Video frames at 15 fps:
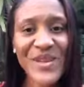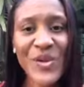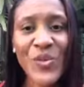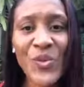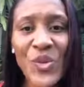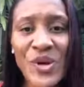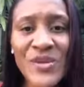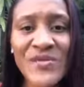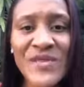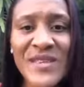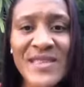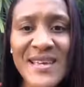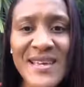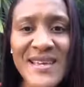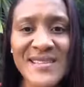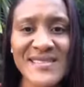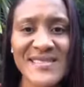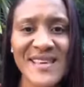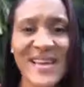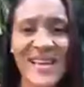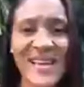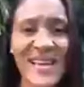One of the things
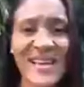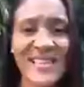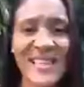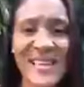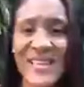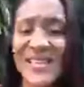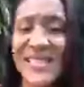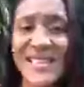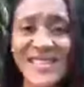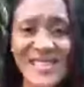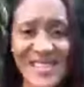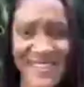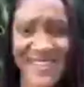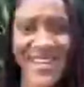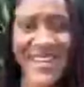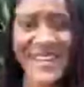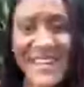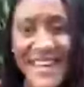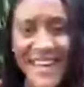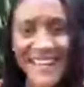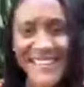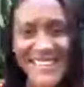that, right,
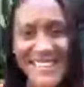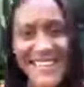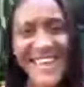Candy?